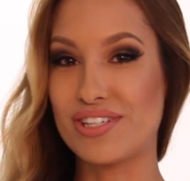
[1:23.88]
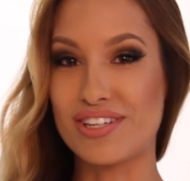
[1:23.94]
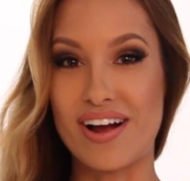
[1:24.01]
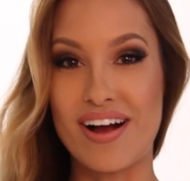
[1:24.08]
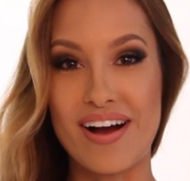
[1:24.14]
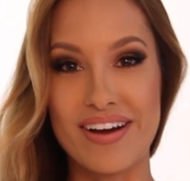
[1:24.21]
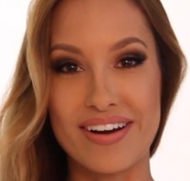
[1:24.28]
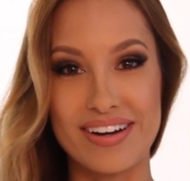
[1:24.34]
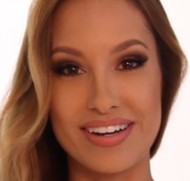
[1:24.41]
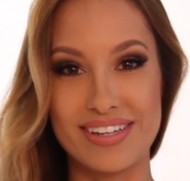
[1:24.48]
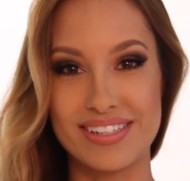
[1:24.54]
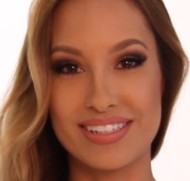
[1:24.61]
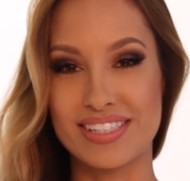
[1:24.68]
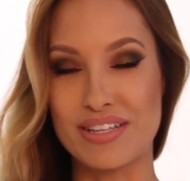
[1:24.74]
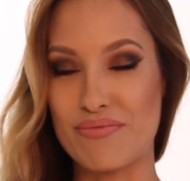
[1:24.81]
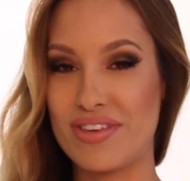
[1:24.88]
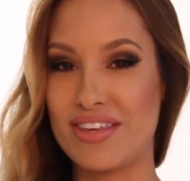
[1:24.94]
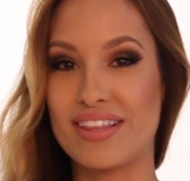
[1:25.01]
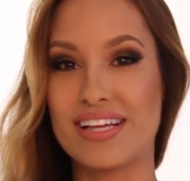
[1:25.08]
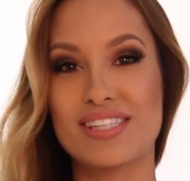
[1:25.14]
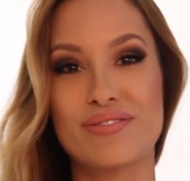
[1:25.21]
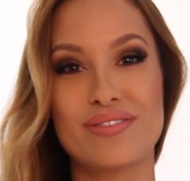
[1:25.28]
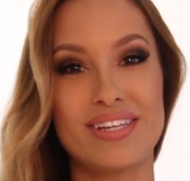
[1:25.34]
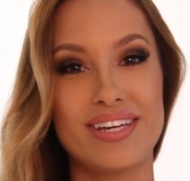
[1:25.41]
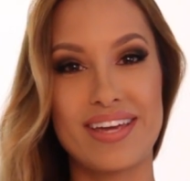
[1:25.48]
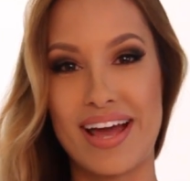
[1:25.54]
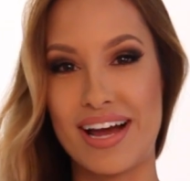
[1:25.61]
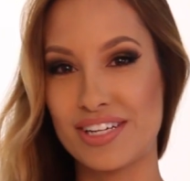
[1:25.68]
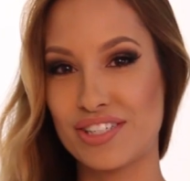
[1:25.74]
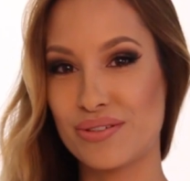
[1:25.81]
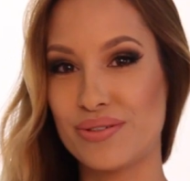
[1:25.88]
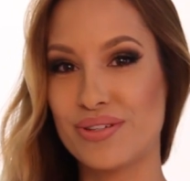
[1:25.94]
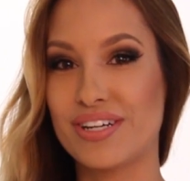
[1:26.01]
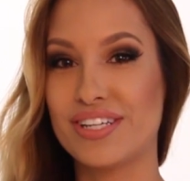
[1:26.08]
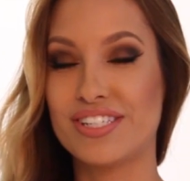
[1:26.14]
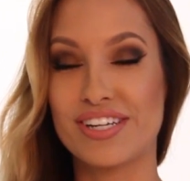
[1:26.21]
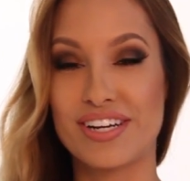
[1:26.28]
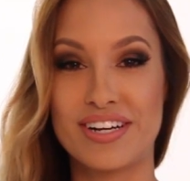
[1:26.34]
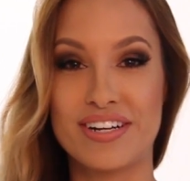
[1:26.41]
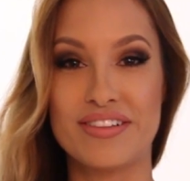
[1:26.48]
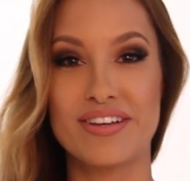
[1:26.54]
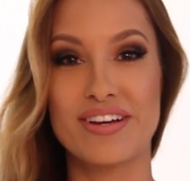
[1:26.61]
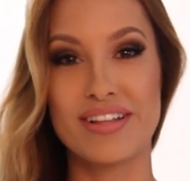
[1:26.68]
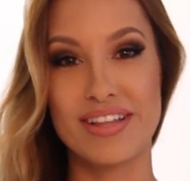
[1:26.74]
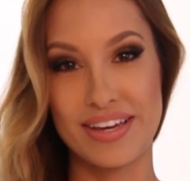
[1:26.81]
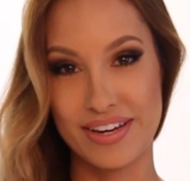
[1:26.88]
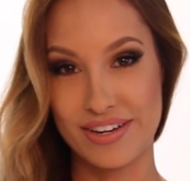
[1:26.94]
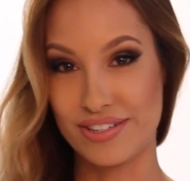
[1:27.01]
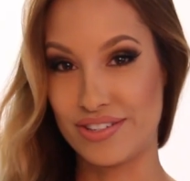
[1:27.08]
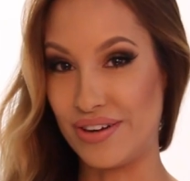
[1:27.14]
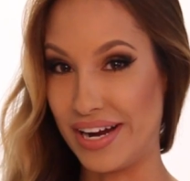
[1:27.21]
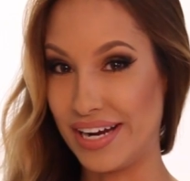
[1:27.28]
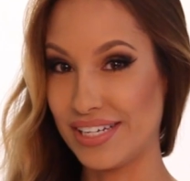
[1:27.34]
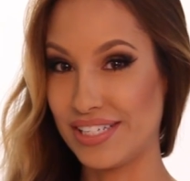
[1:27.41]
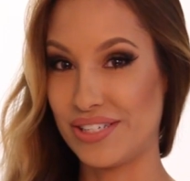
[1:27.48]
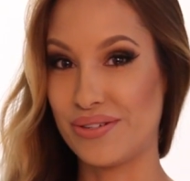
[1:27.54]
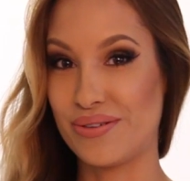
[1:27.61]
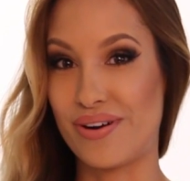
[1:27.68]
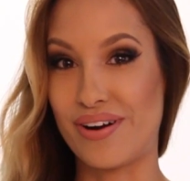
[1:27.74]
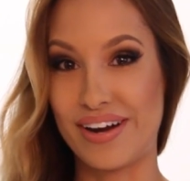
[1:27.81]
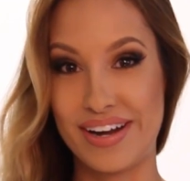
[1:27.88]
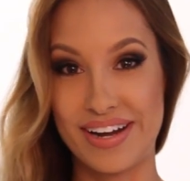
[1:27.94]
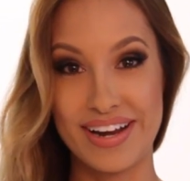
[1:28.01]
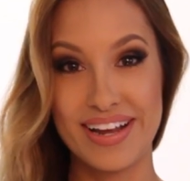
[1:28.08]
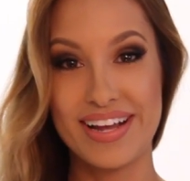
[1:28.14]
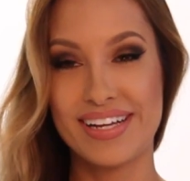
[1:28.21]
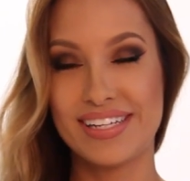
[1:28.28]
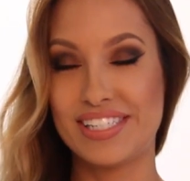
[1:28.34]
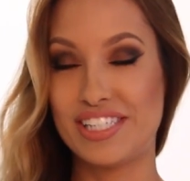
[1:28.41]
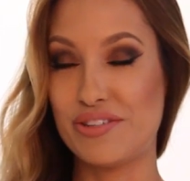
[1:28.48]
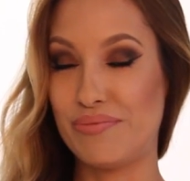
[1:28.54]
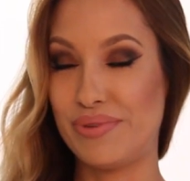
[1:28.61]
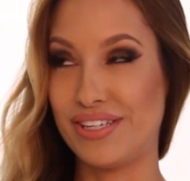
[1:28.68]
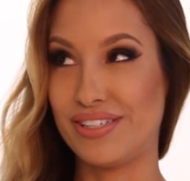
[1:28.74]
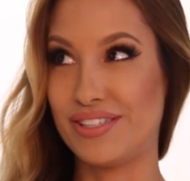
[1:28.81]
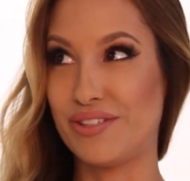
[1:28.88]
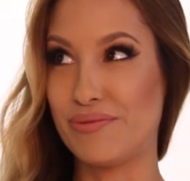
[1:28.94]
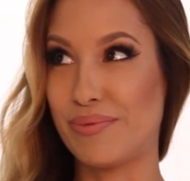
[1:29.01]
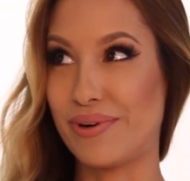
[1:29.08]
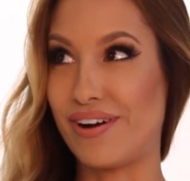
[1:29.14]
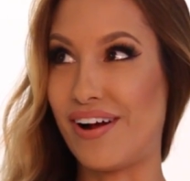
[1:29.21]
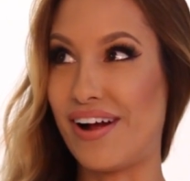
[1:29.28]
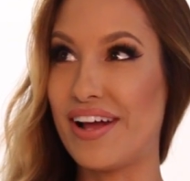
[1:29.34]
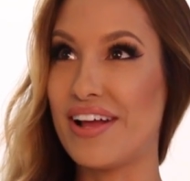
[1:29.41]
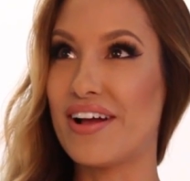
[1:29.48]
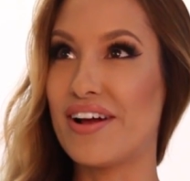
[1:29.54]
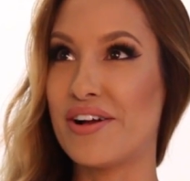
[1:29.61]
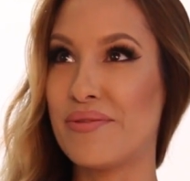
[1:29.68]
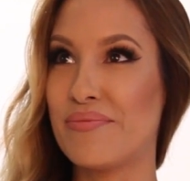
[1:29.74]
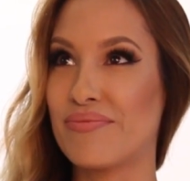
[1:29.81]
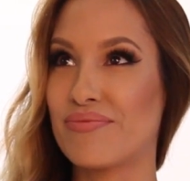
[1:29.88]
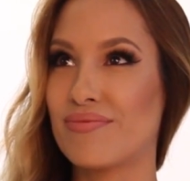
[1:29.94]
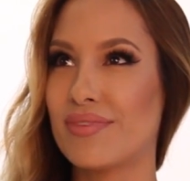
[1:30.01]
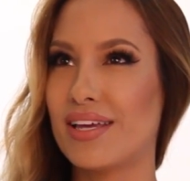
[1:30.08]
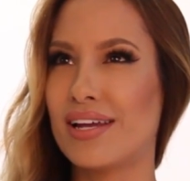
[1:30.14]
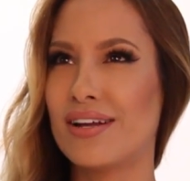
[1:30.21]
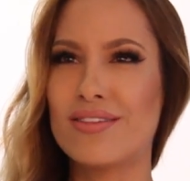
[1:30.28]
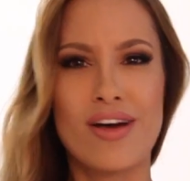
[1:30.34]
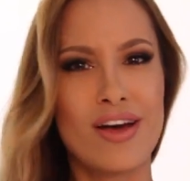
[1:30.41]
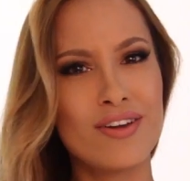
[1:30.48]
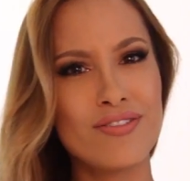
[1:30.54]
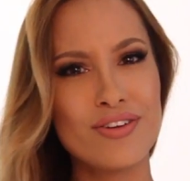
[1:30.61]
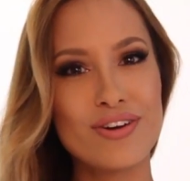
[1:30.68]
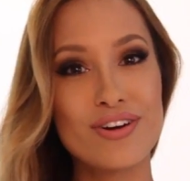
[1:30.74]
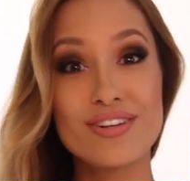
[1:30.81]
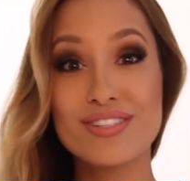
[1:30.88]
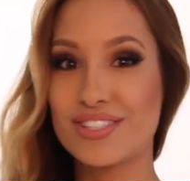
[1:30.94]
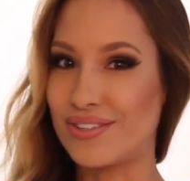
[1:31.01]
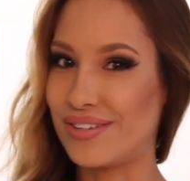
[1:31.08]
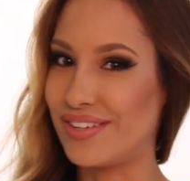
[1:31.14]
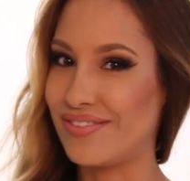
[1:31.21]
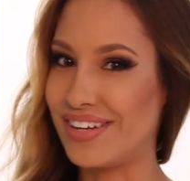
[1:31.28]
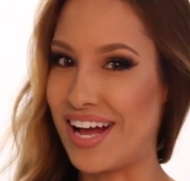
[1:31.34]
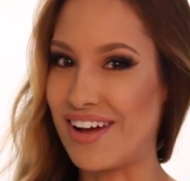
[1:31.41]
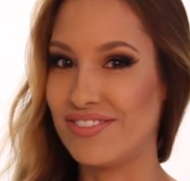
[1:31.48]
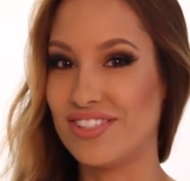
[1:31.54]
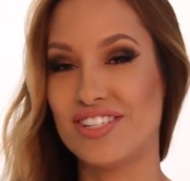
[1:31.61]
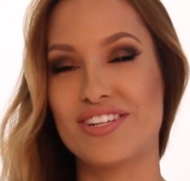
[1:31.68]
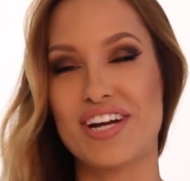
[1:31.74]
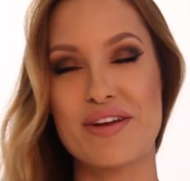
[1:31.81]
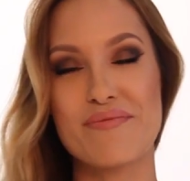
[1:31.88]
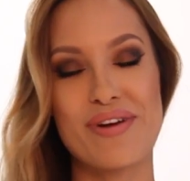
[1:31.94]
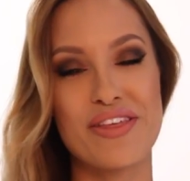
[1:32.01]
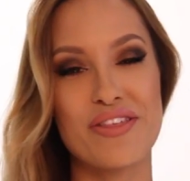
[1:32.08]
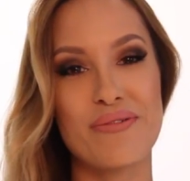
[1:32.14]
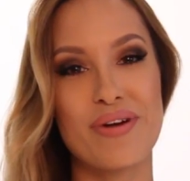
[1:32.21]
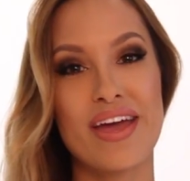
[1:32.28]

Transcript: shot or something that's really casual, because you're going to look like you're trying too hard to be super hot. And a lot of you girls don't even have to try, by the